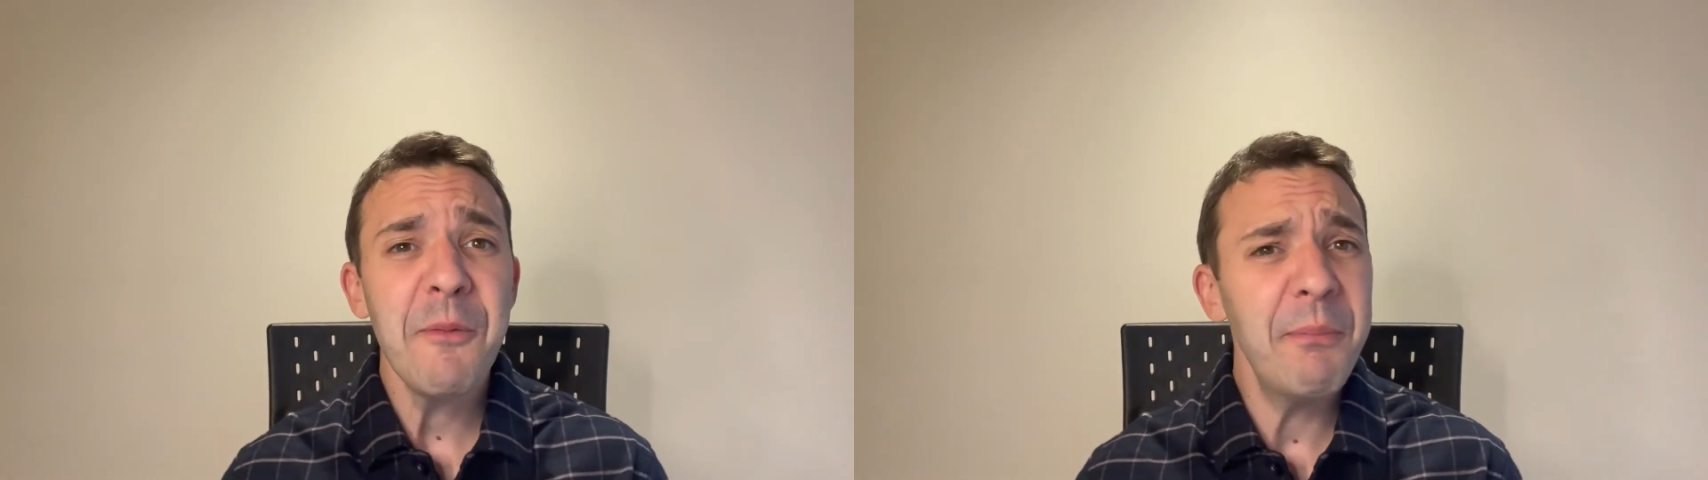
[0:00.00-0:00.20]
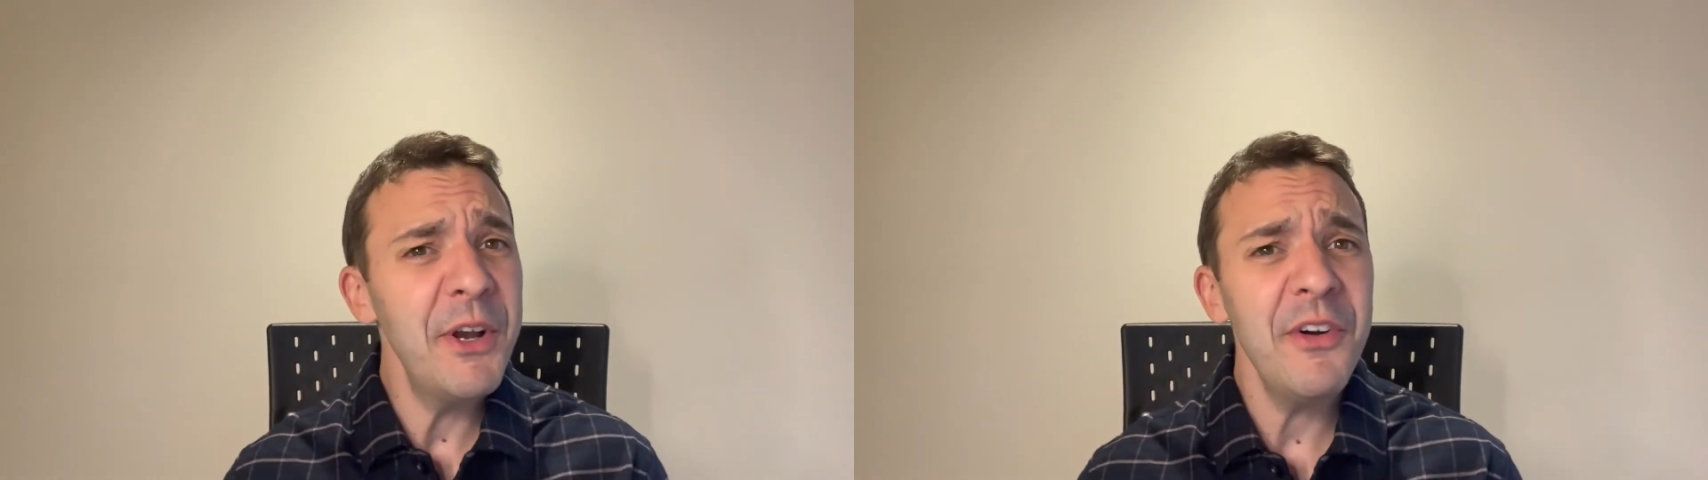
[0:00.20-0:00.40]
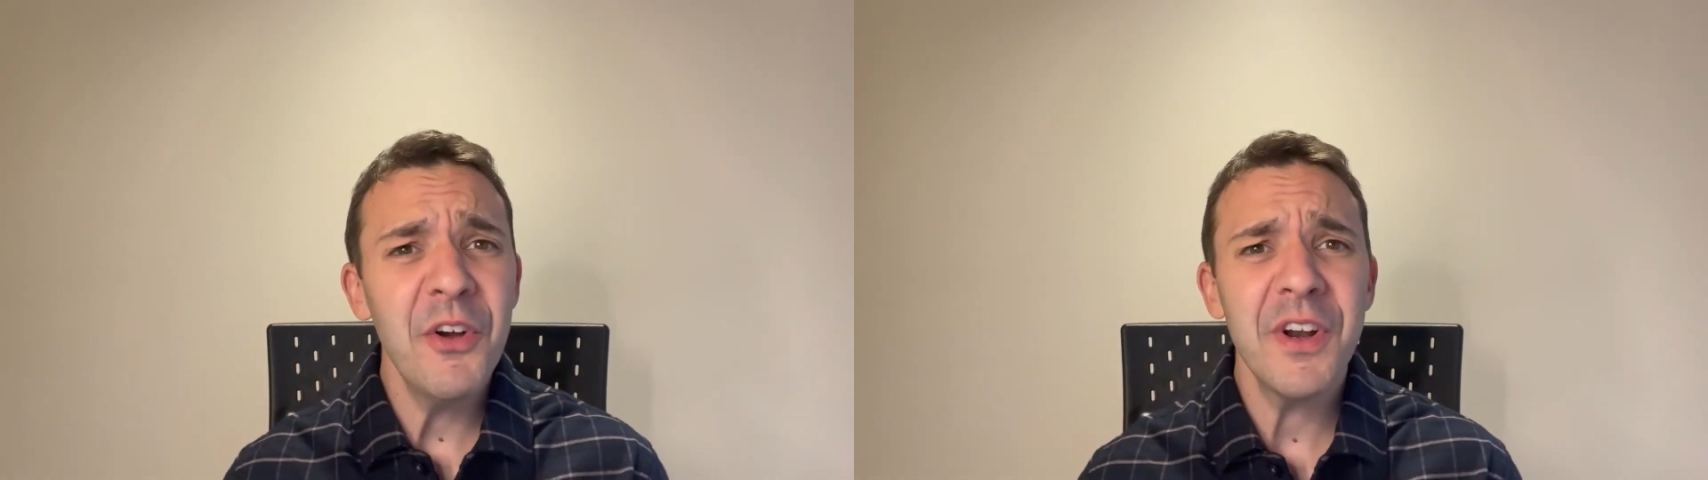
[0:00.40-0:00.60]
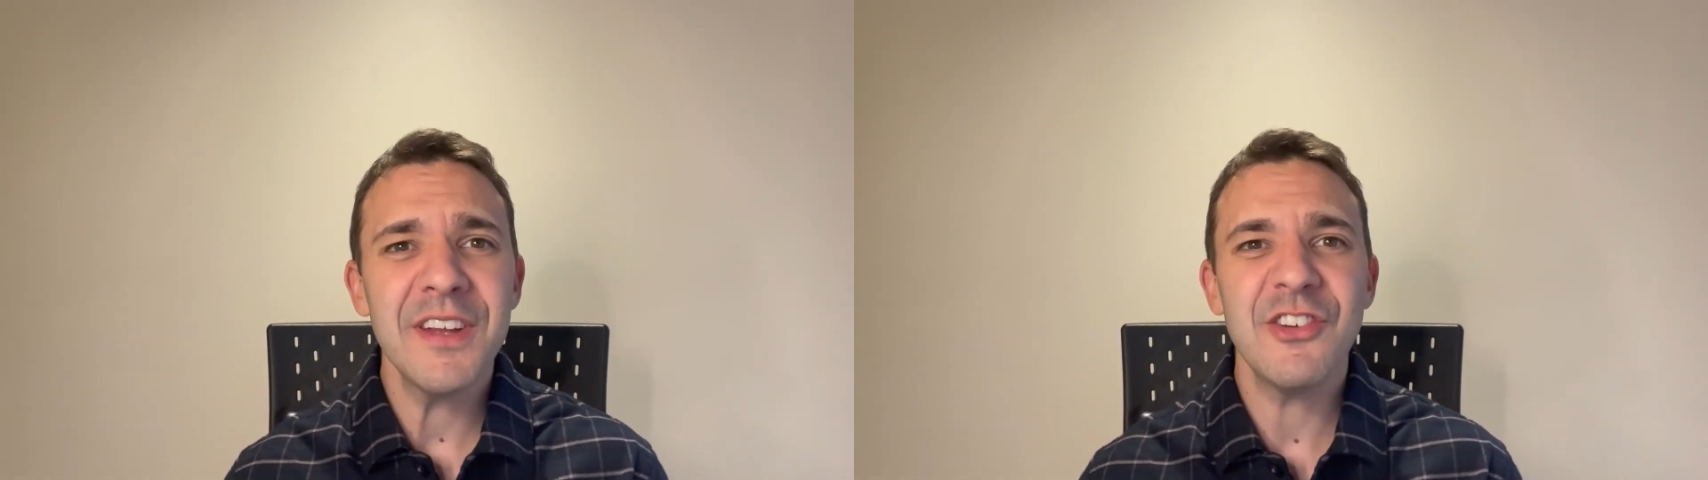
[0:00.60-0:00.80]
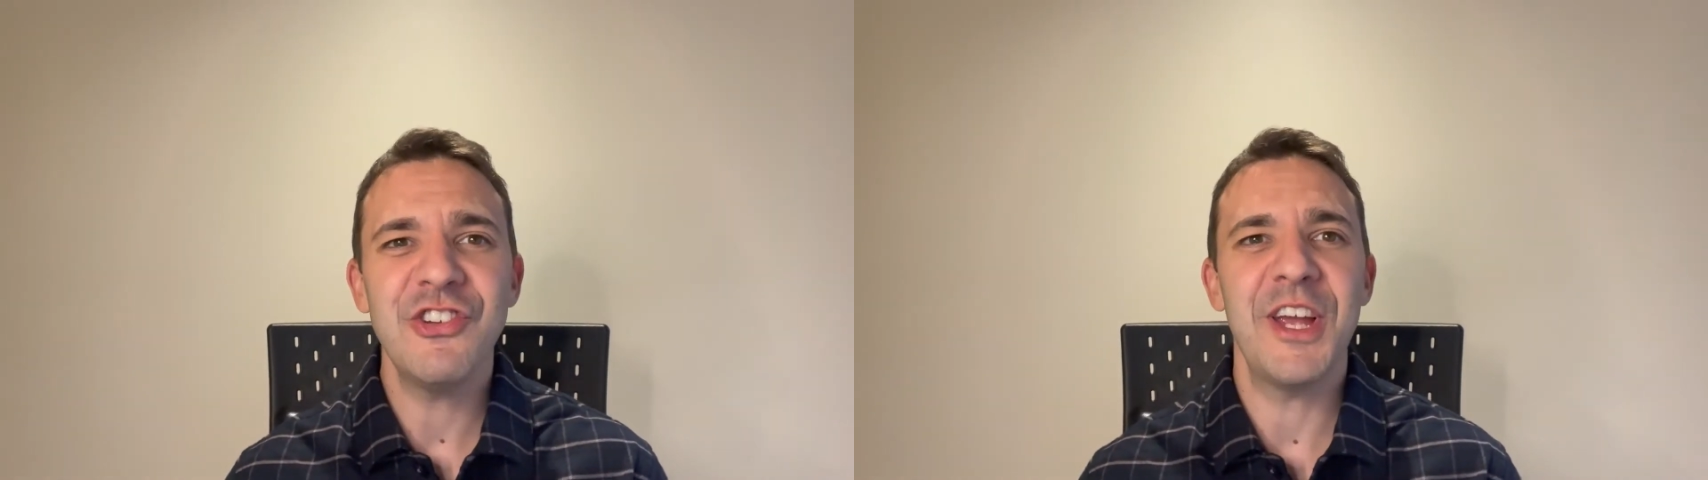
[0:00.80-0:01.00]

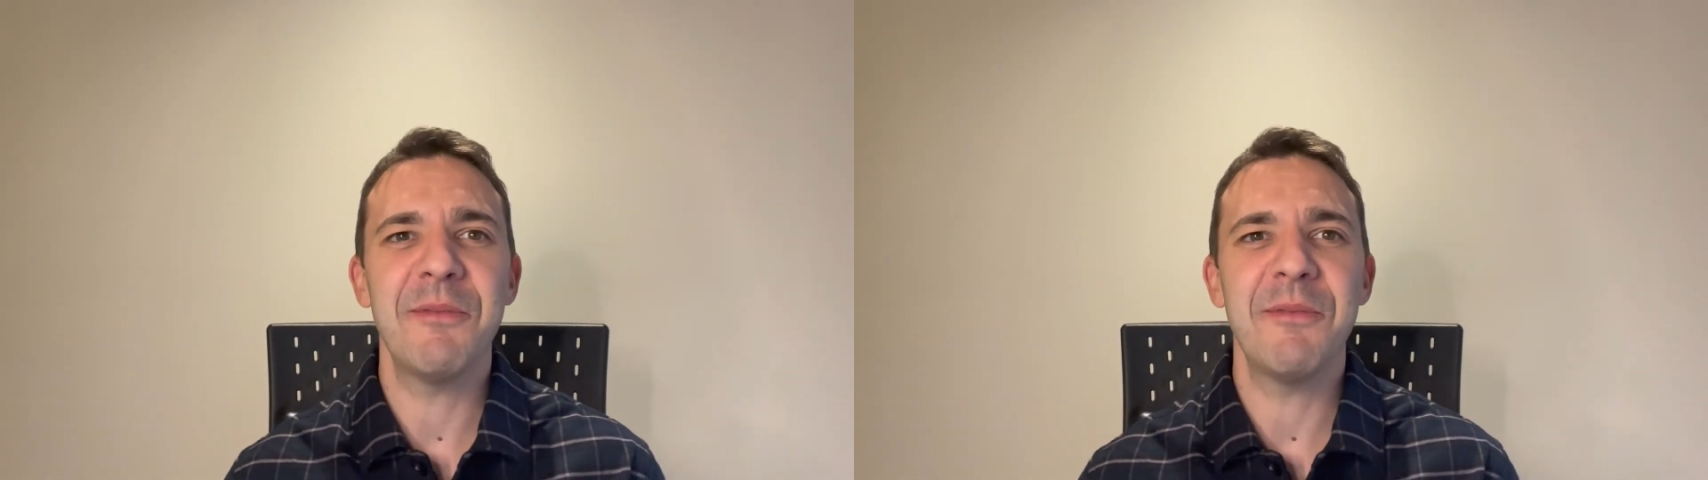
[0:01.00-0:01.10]
periodic share